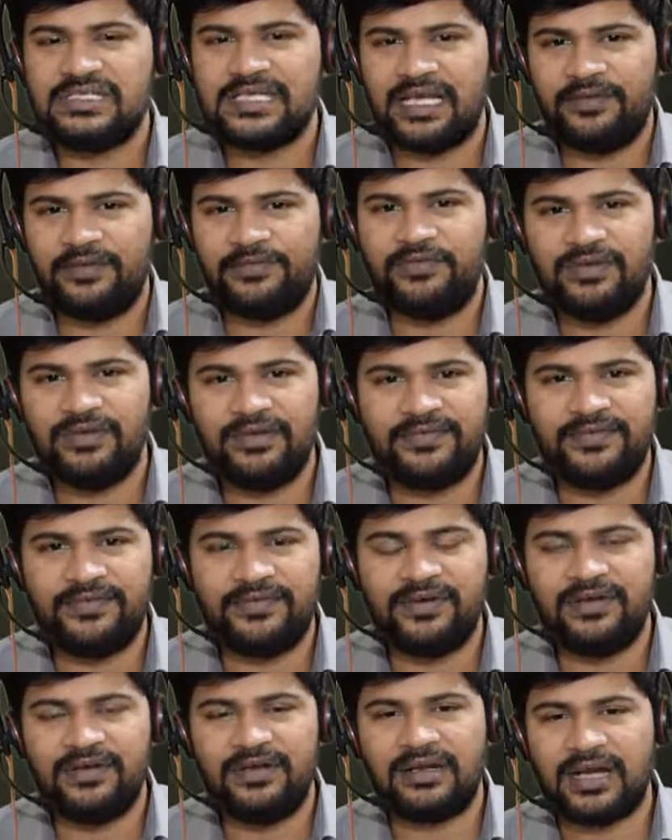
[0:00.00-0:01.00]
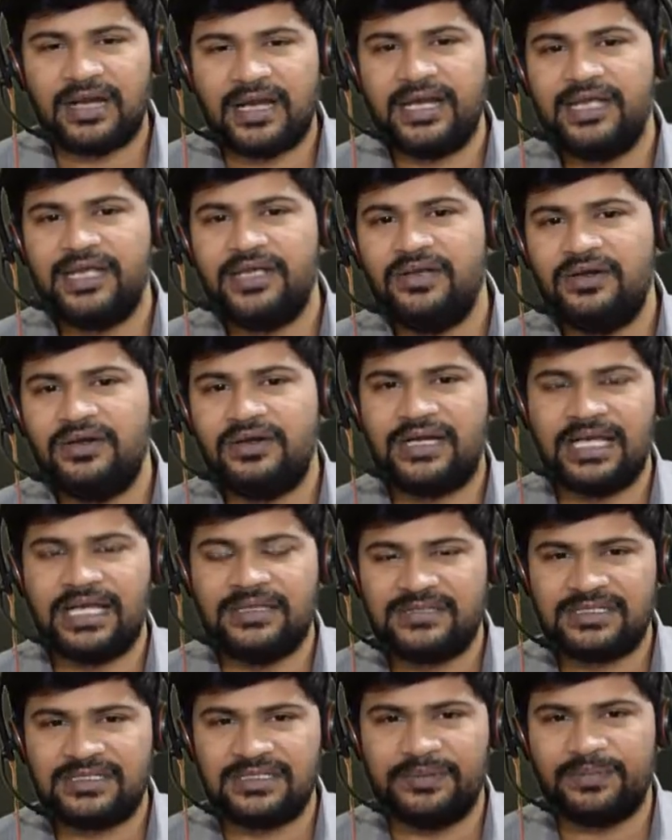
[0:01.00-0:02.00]
helpful for running your
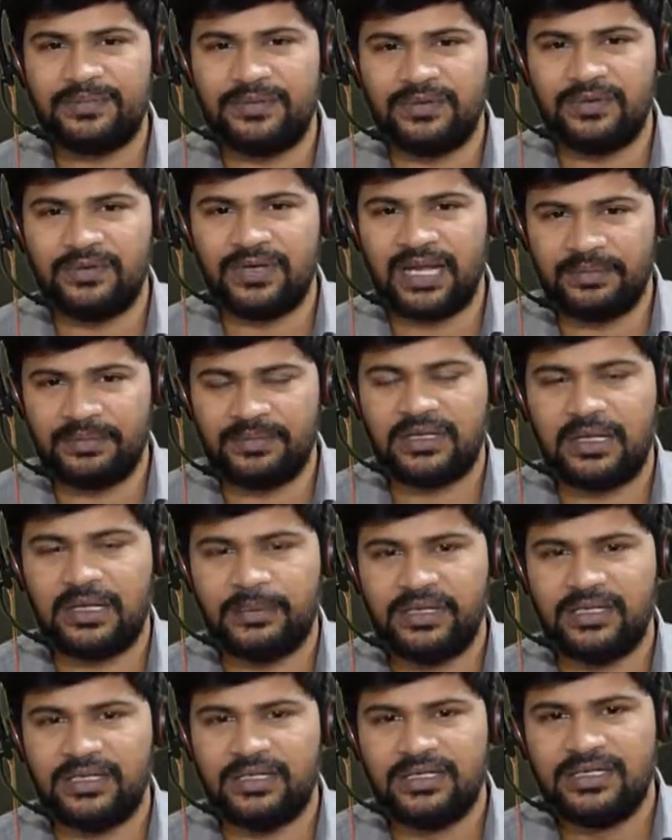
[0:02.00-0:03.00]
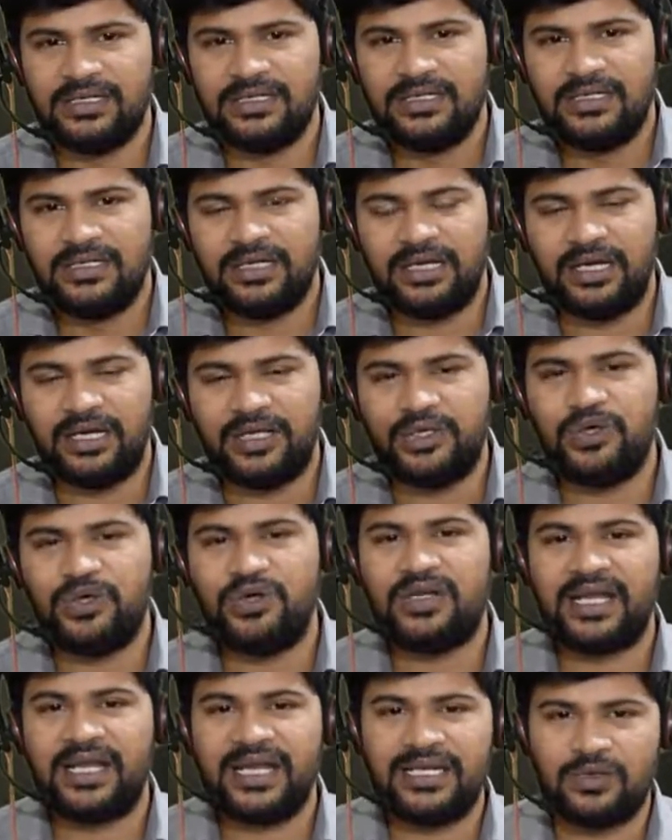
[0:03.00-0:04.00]
TypeScript program I mean uh, you're
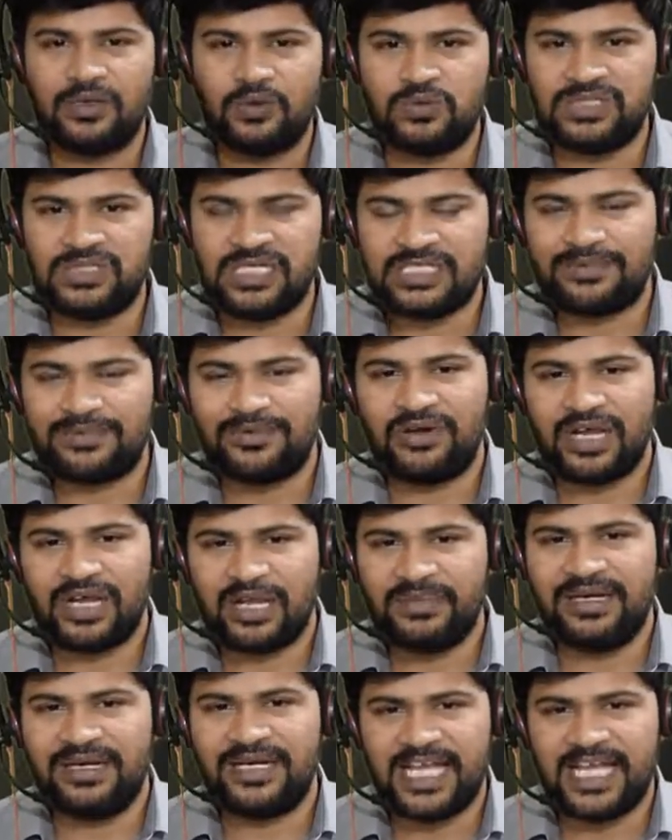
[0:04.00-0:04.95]
going to write a node.js program in